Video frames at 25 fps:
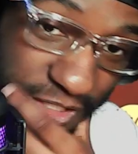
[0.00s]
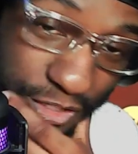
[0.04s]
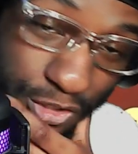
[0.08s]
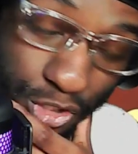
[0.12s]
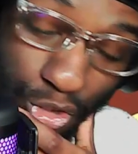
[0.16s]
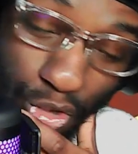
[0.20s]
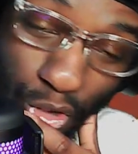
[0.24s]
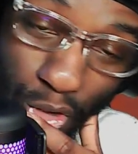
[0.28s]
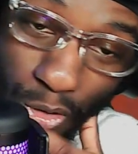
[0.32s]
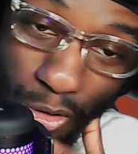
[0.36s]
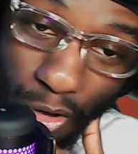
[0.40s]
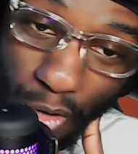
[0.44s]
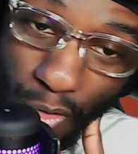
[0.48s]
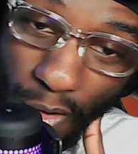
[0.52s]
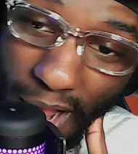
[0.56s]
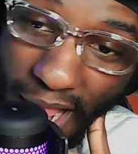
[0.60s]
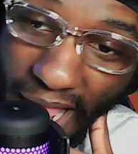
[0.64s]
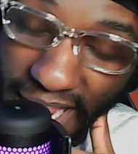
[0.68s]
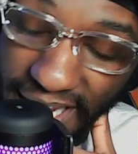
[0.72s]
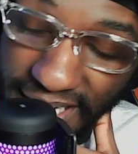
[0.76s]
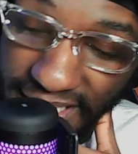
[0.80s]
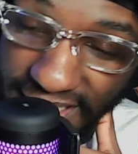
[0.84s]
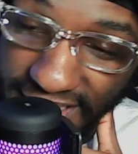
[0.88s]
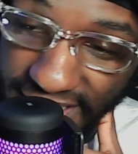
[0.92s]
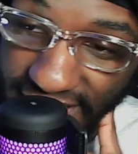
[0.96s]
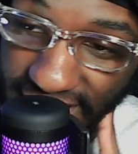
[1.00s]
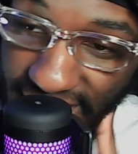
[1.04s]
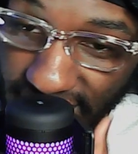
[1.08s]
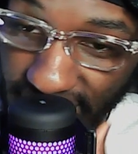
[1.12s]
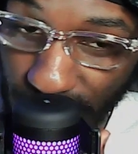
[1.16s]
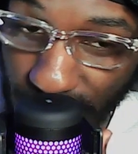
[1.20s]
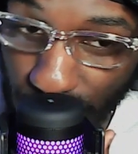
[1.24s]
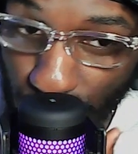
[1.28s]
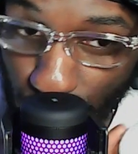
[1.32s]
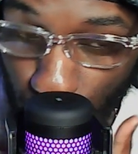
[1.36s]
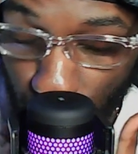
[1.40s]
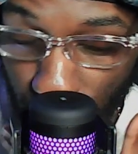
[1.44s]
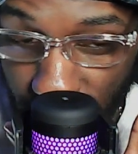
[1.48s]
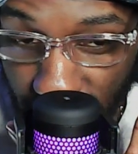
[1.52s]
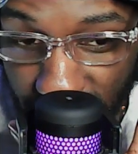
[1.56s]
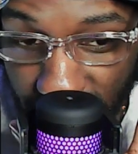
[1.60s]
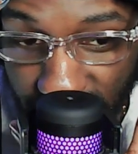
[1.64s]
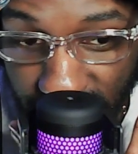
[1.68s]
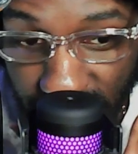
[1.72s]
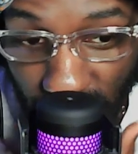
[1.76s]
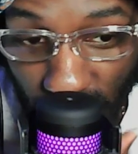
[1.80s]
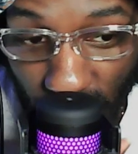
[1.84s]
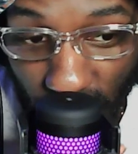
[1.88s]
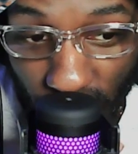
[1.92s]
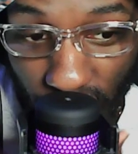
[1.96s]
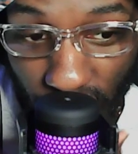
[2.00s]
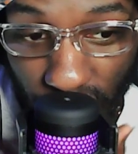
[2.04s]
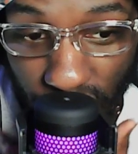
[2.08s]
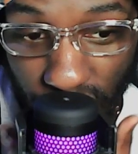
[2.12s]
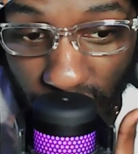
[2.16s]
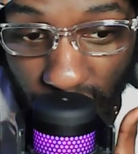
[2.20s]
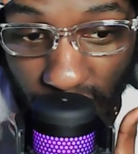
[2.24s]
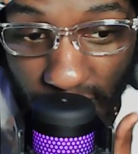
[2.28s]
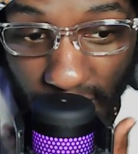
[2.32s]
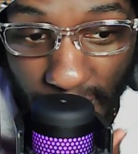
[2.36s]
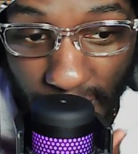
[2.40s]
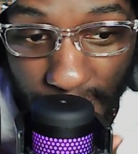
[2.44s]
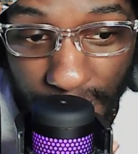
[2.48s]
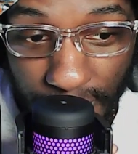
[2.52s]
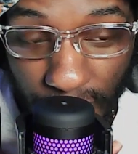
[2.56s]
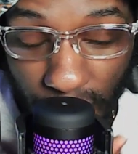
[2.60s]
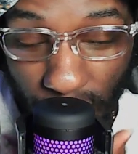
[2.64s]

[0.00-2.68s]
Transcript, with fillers: Zoro, I need you to turn up